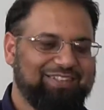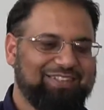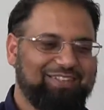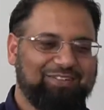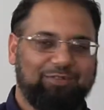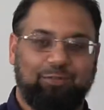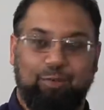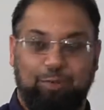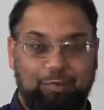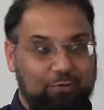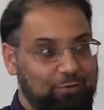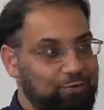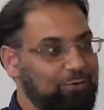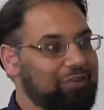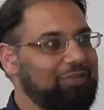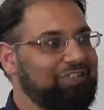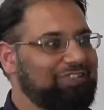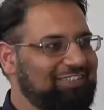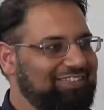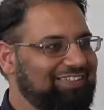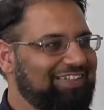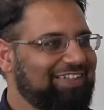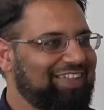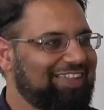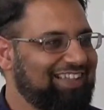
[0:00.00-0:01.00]
Robin Hood.
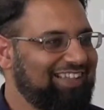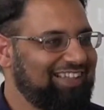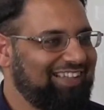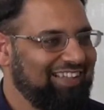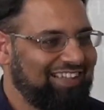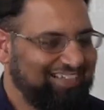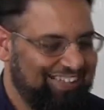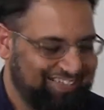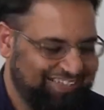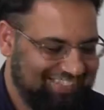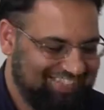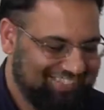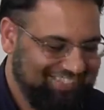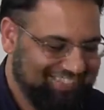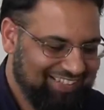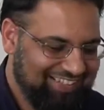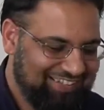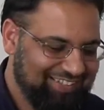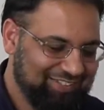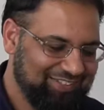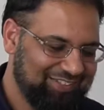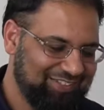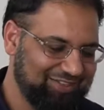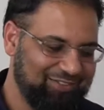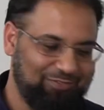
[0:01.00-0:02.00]
Yeah.
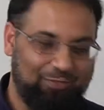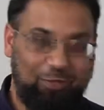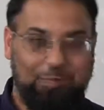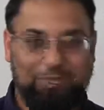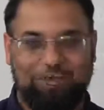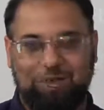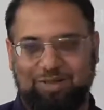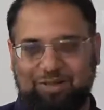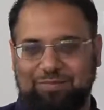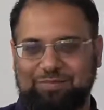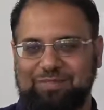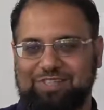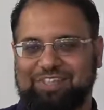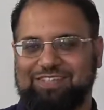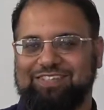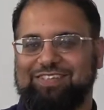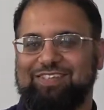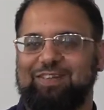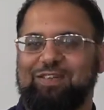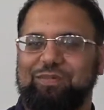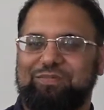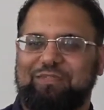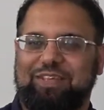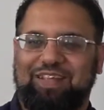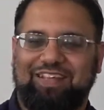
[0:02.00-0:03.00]
Robin Hood comes to
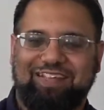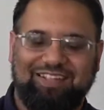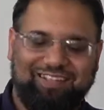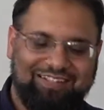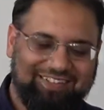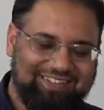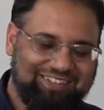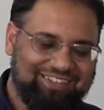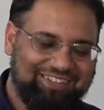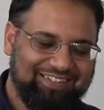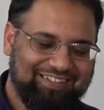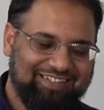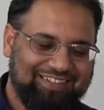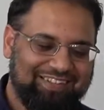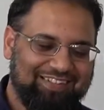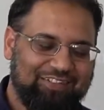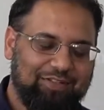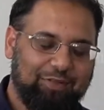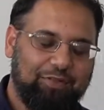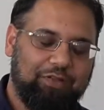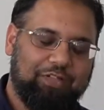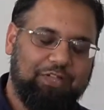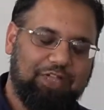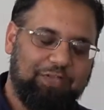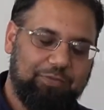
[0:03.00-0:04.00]
Islam. Yeah.
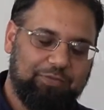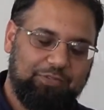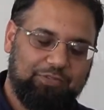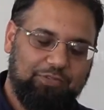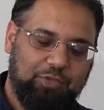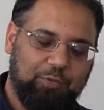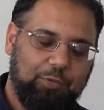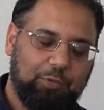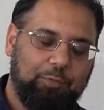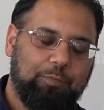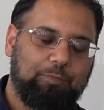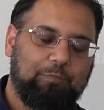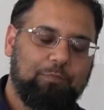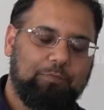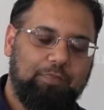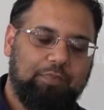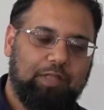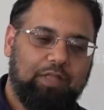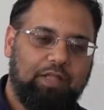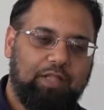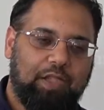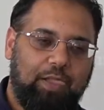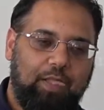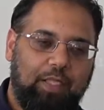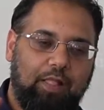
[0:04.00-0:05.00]
Okay, so
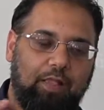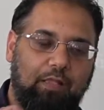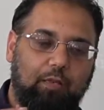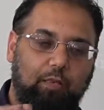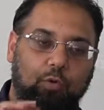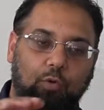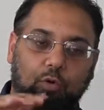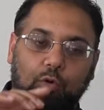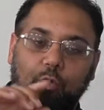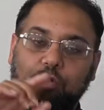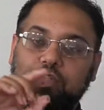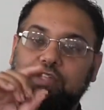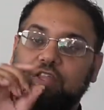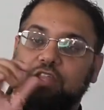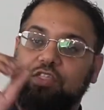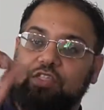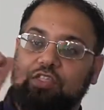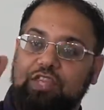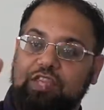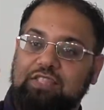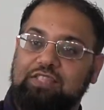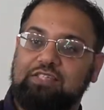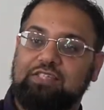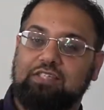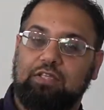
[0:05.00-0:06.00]
all the
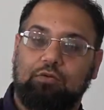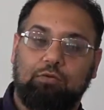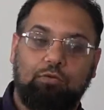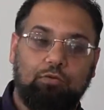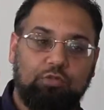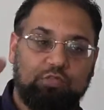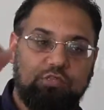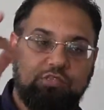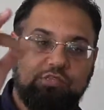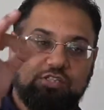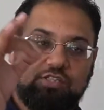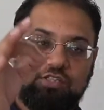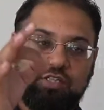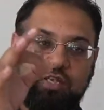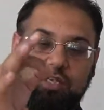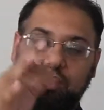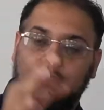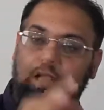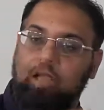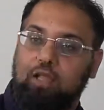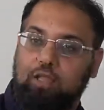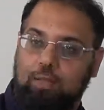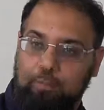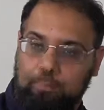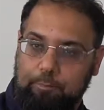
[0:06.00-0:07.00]
things, all the
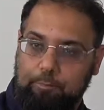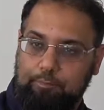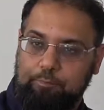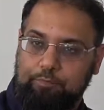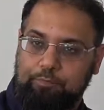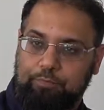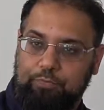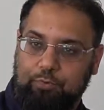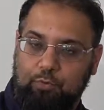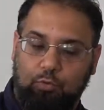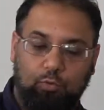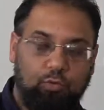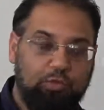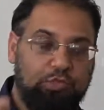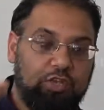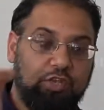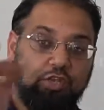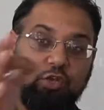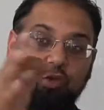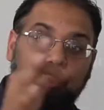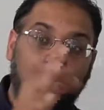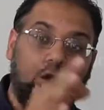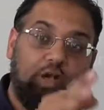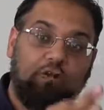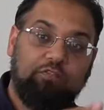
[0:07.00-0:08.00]
salah, all the
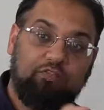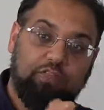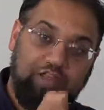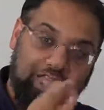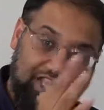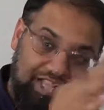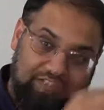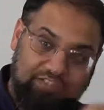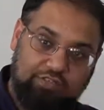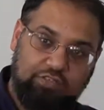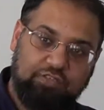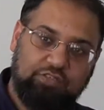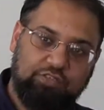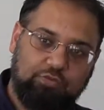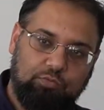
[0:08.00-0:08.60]
nawafil, extra